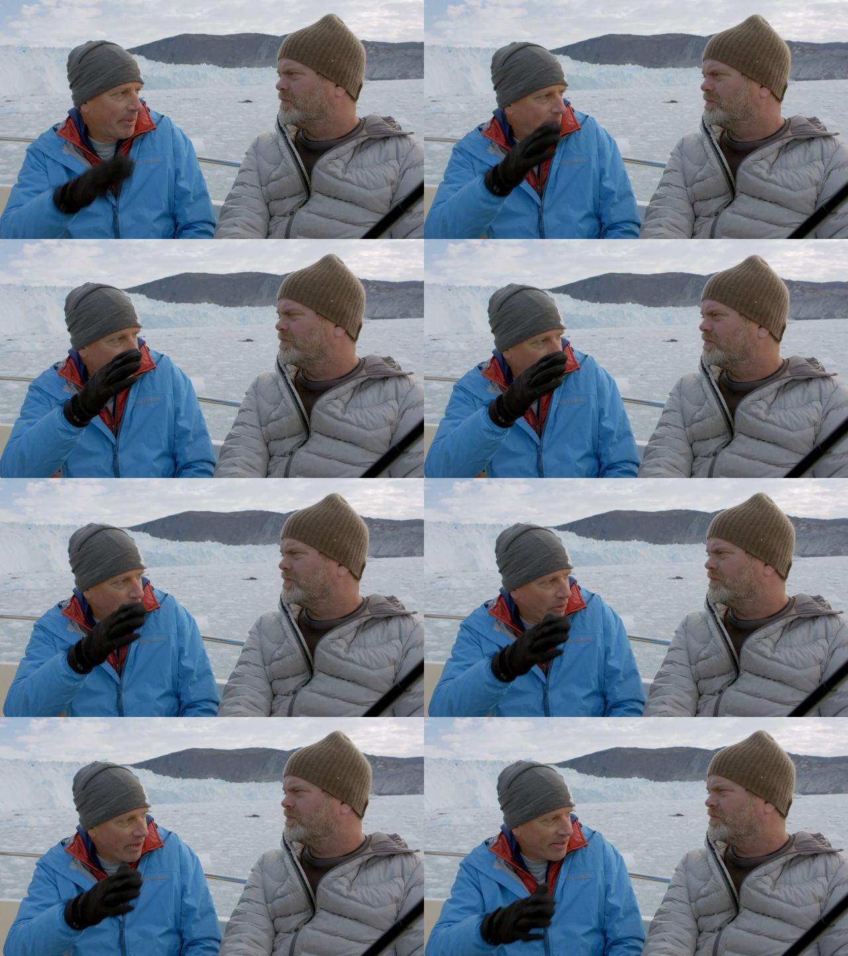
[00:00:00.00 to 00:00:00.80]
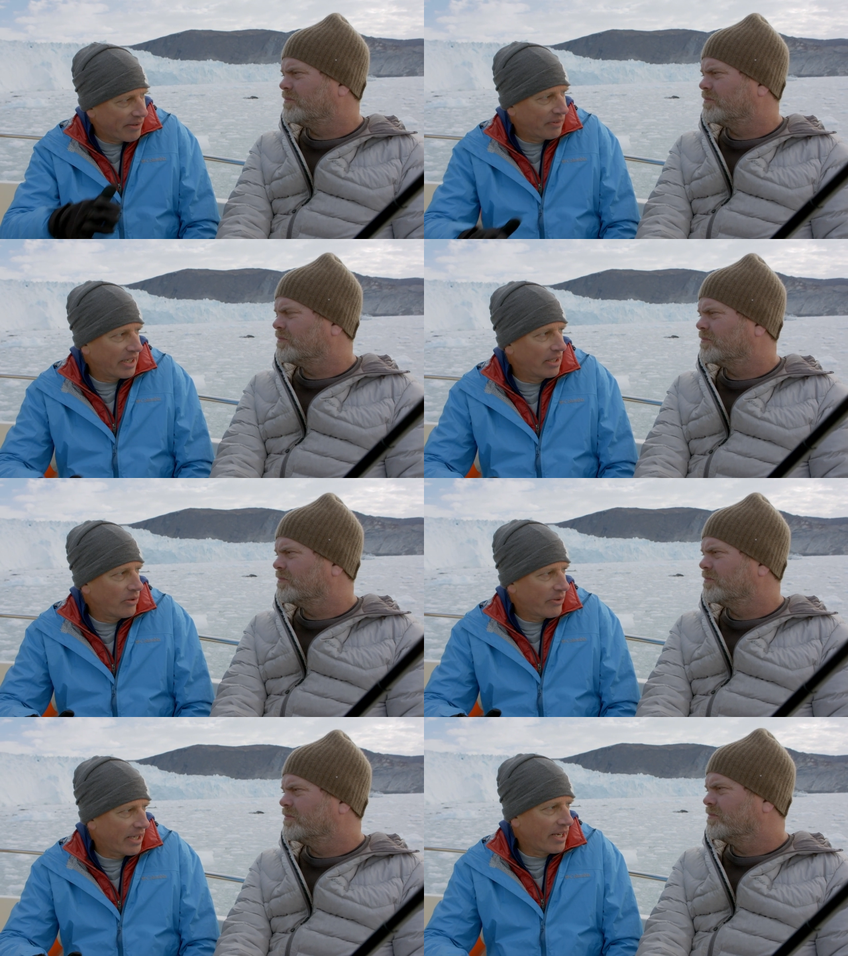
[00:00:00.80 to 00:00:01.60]
Speaker 1: we've been progressively
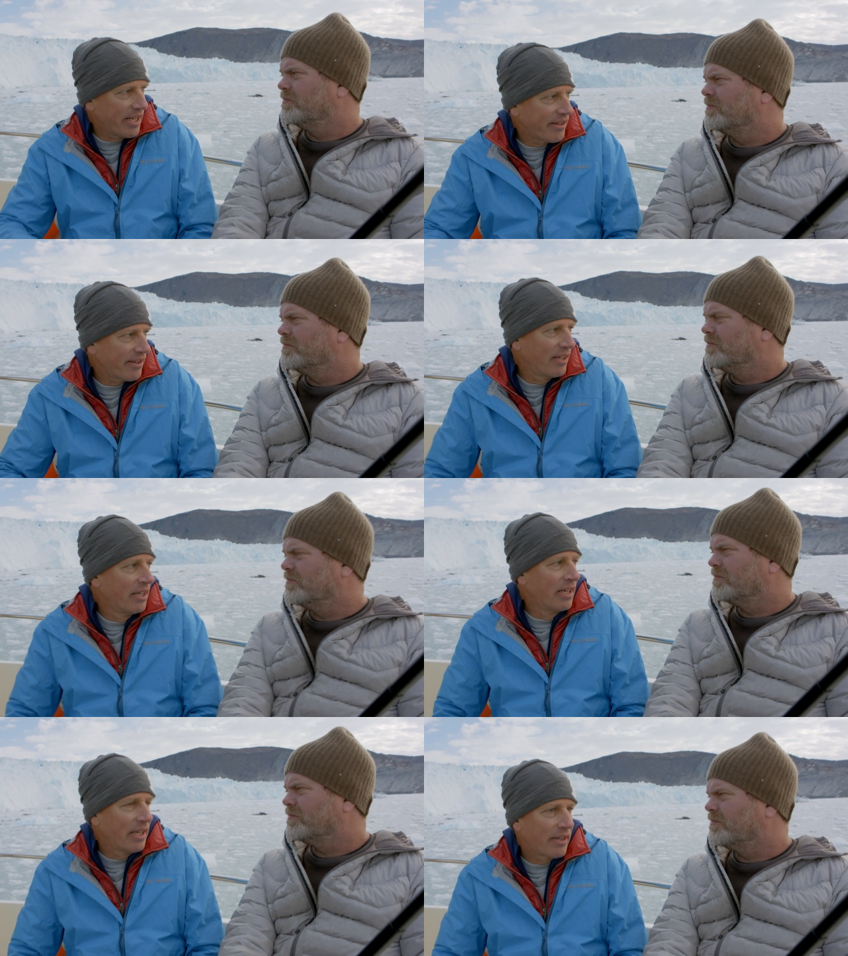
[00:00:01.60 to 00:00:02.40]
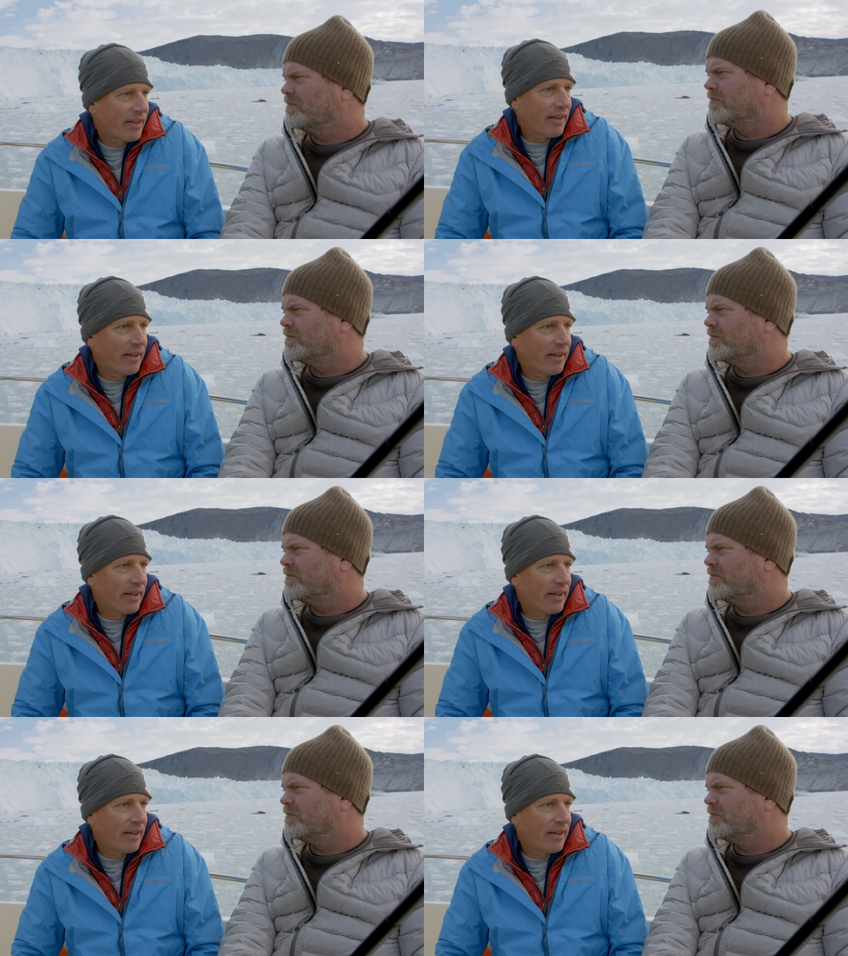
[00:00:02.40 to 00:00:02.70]
losing ice. It's